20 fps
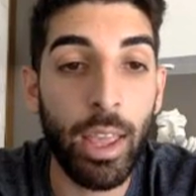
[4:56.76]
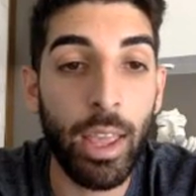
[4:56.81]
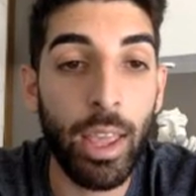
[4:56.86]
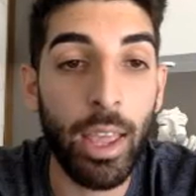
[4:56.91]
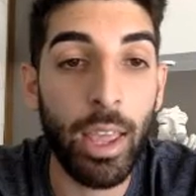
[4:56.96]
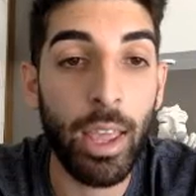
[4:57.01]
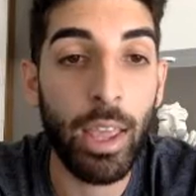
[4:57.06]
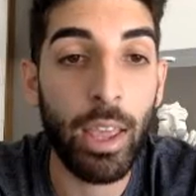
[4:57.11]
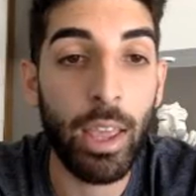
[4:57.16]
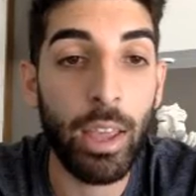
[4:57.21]

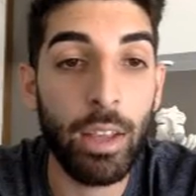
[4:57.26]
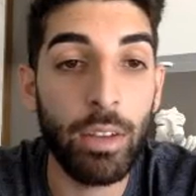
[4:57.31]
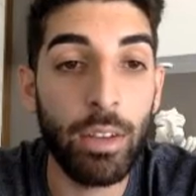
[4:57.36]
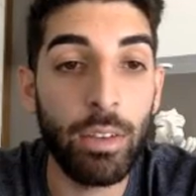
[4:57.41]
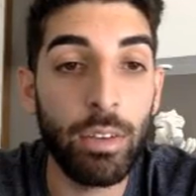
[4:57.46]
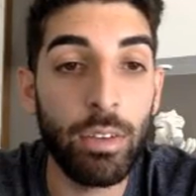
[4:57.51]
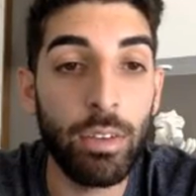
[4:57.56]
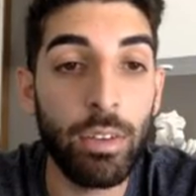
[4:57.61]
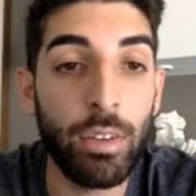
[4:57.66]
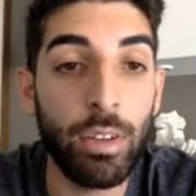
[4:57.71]

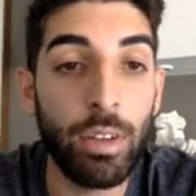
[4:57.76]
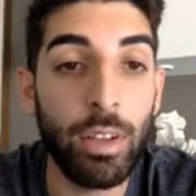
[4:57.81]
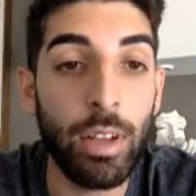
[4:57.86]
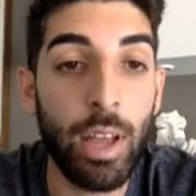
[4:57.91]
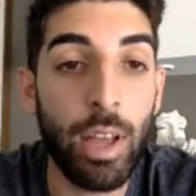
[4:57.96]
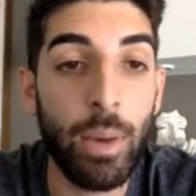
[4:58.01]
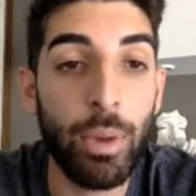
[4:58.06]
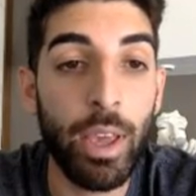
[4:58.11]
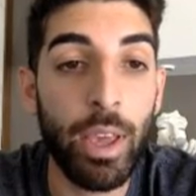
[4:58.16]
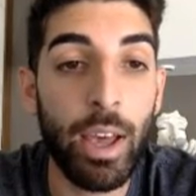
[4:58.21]
And
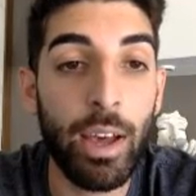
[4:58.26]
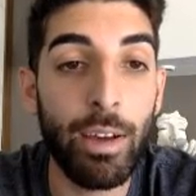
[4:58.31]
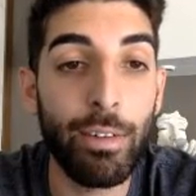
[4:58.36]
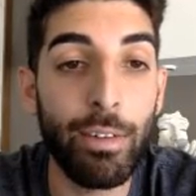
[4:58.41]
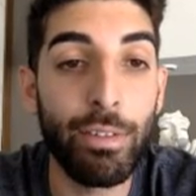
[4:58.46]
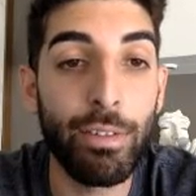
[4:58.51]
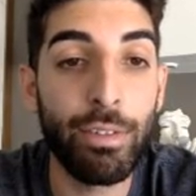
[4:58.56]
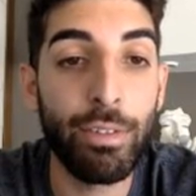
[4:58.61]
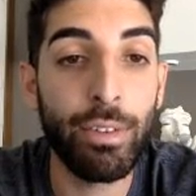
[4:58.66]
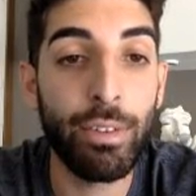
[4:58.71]
now we
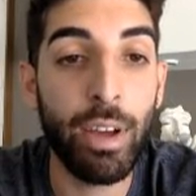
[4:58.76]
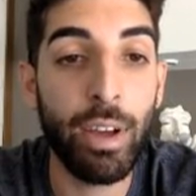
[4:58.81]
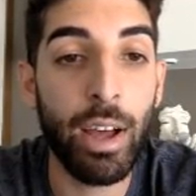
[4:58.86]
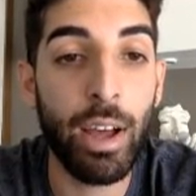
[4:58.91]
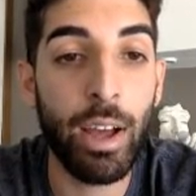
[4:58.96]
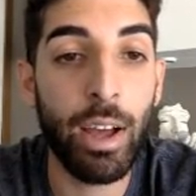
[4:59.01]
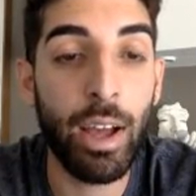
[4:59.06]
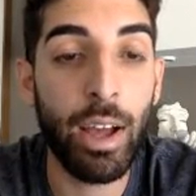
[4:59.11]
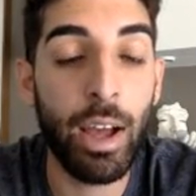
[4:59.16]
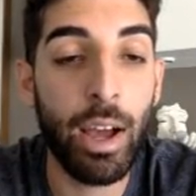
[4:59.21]
have
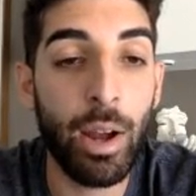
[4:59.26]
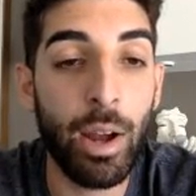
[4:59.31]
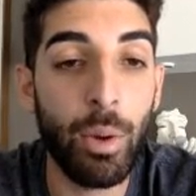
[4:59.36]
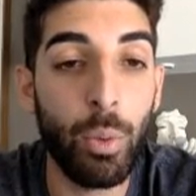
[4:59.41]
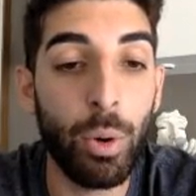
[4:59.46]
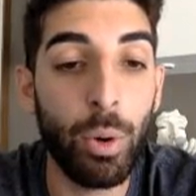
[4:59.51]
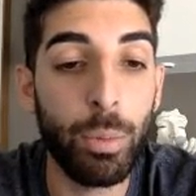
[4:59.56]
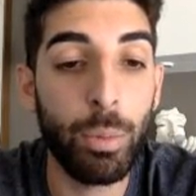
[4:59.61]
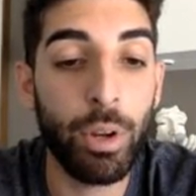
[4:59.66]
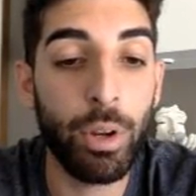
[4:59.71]
our
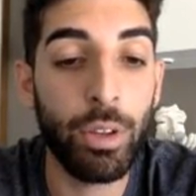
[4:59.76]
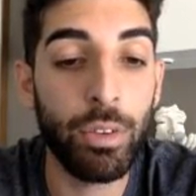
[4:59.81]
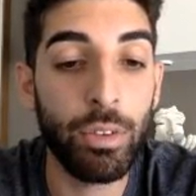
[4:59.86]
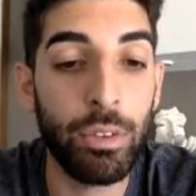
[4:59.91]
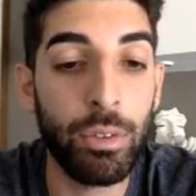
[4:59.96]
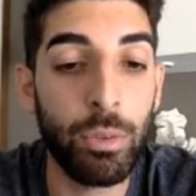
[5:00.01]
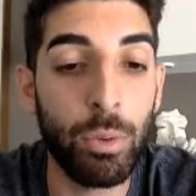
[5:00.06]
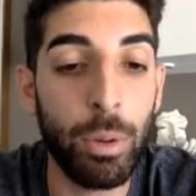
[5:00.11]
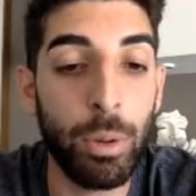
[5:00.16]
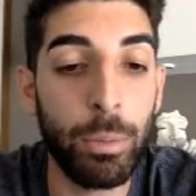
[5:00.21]

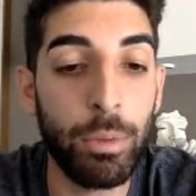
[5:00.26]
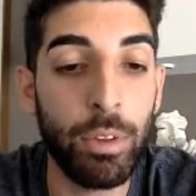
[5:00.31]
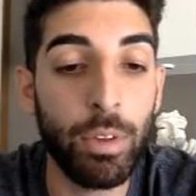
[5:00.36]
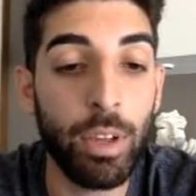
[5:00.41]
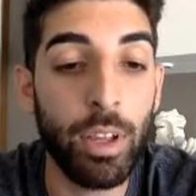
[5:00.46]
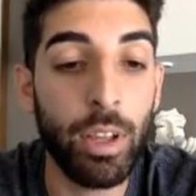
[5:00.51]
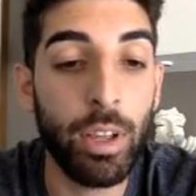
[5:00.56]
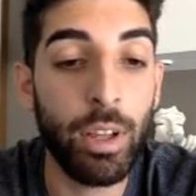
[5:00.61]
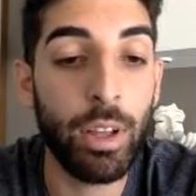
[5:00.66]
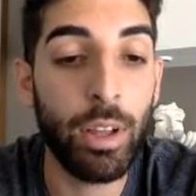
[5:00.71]
WordPress
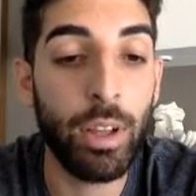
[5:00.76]
website.